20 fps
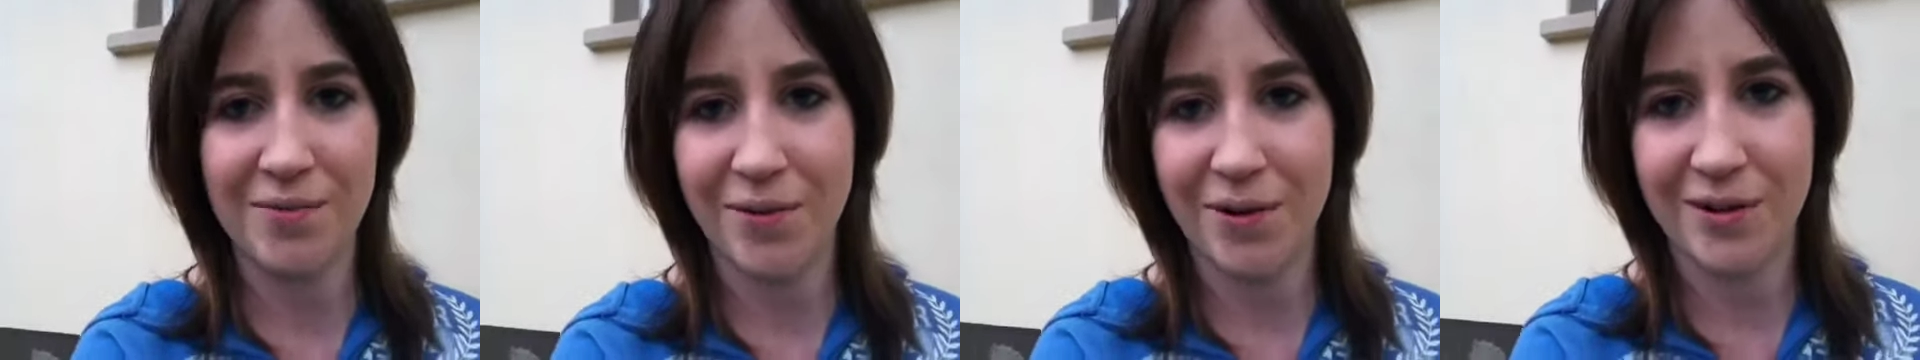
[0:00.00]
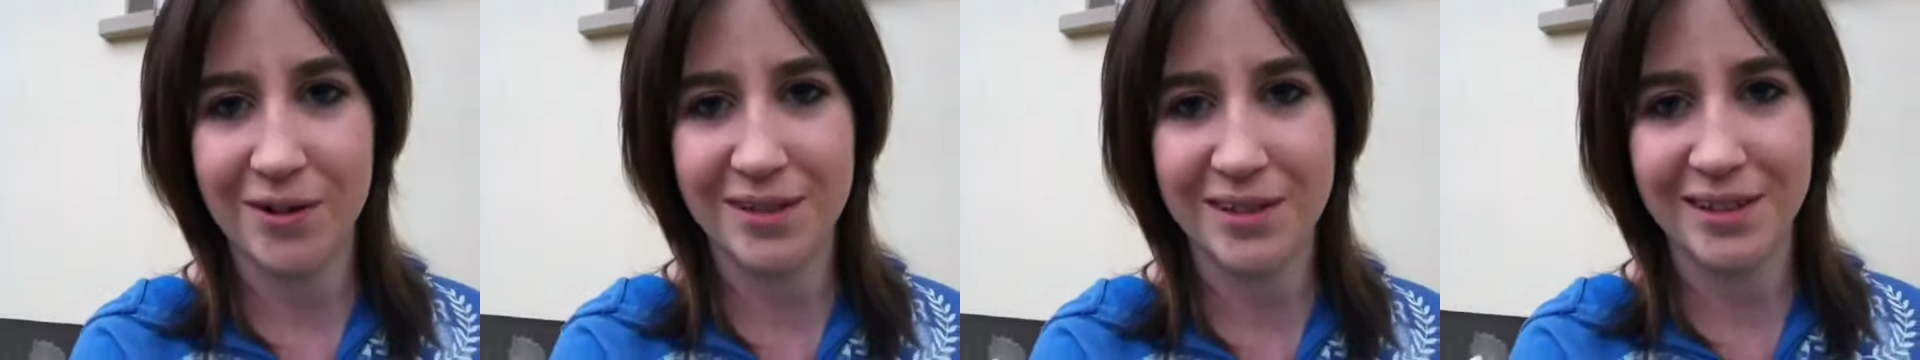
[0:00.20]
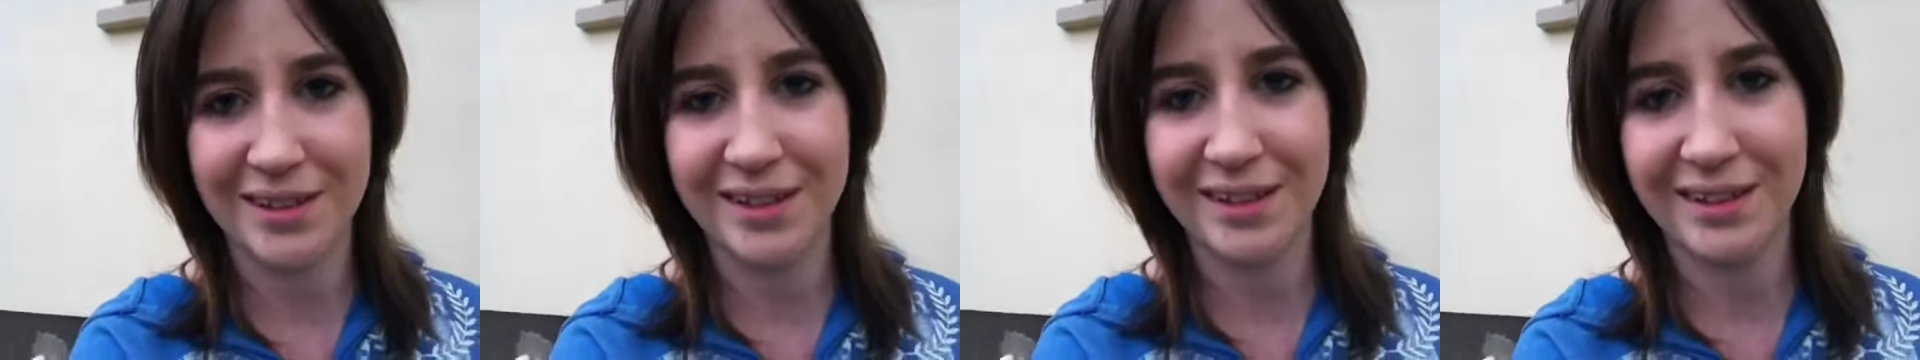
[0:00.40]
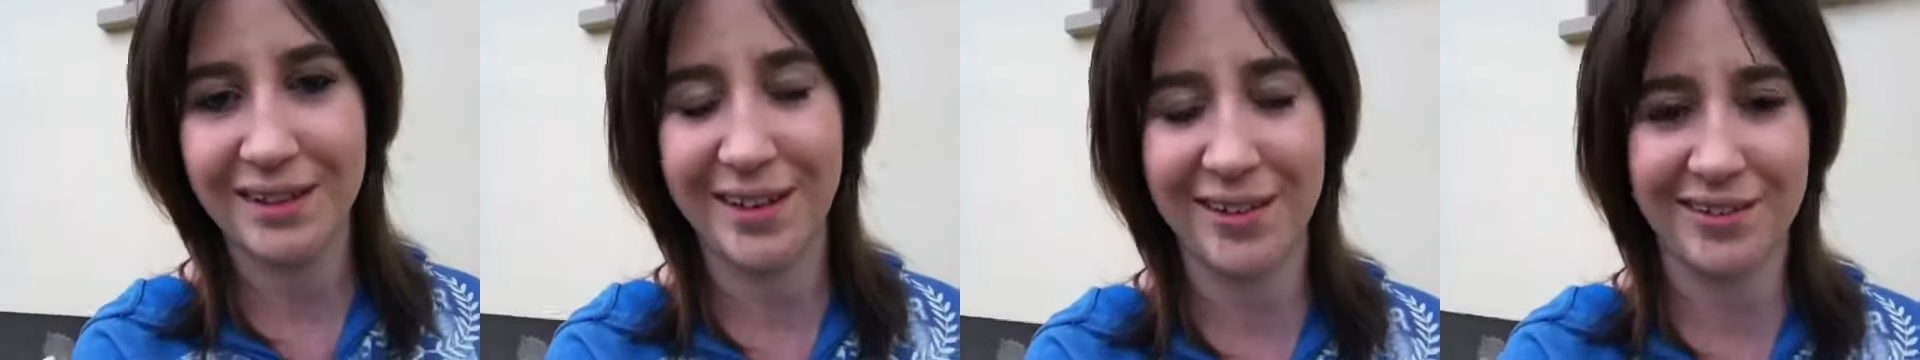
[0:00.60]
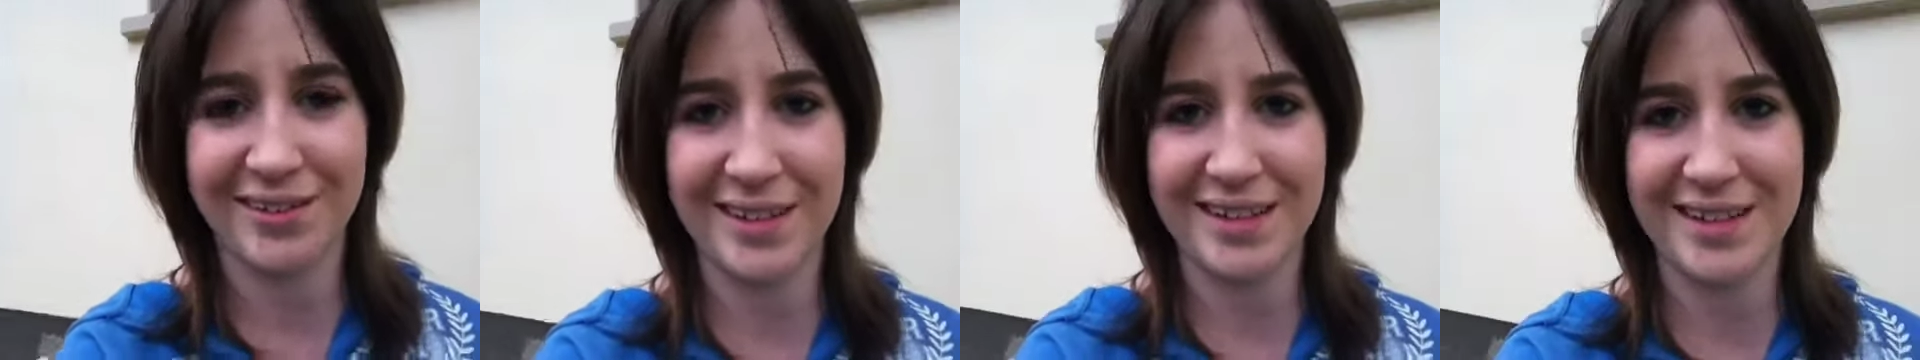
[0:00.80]
worth it?
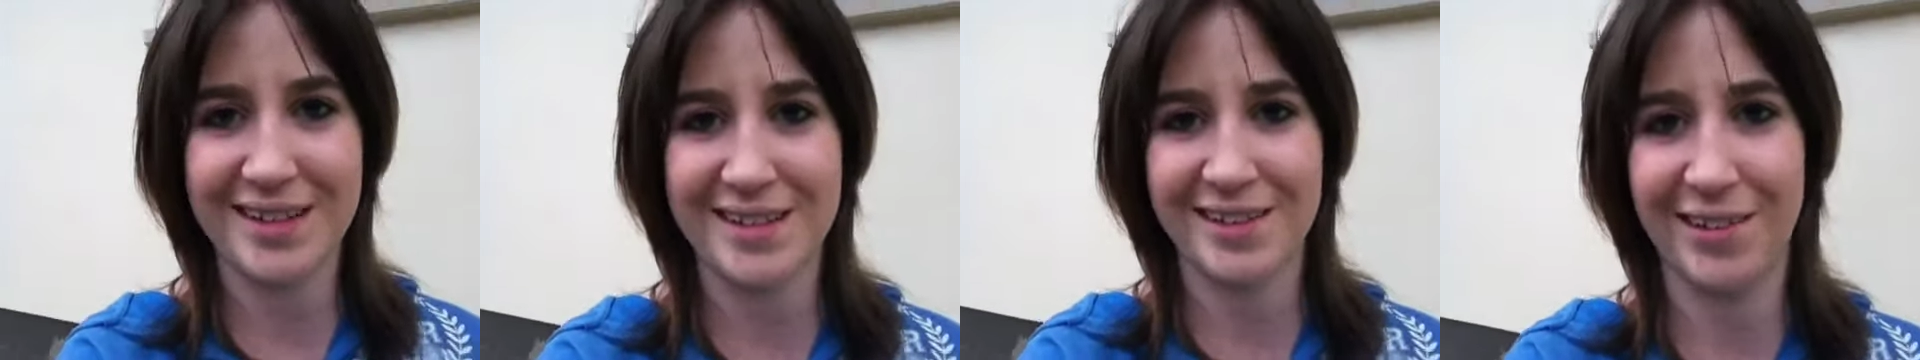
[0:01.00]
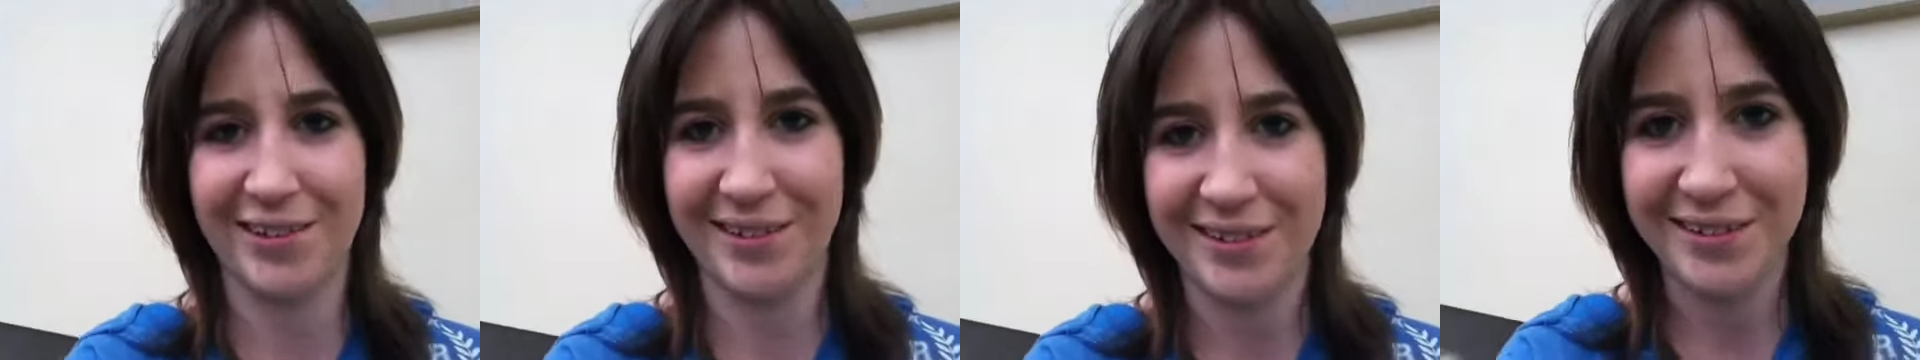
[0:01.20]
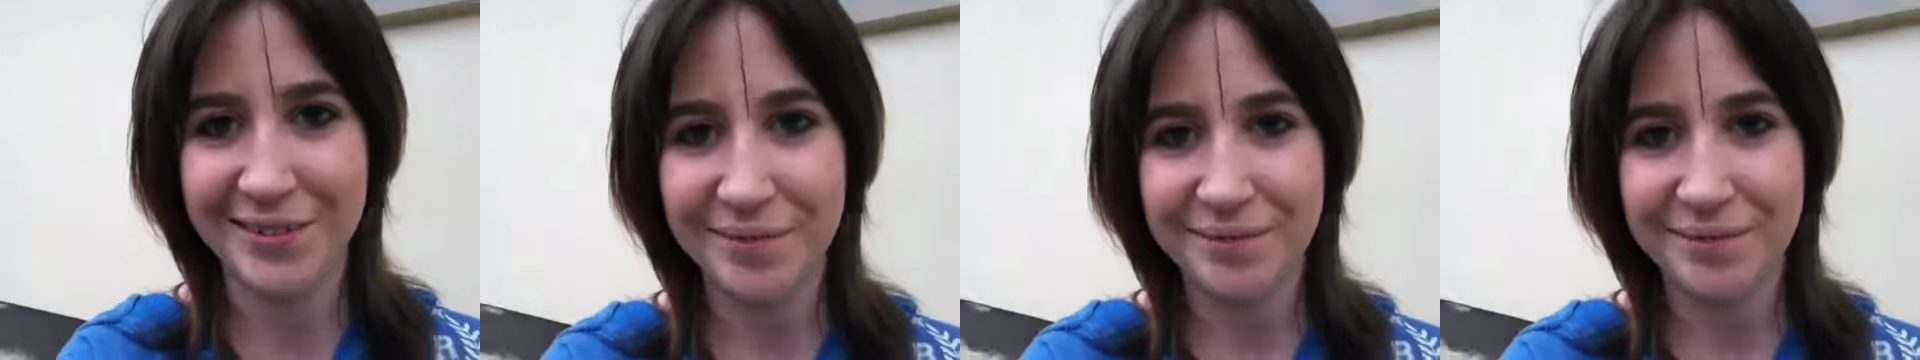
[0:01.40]
I don't think so.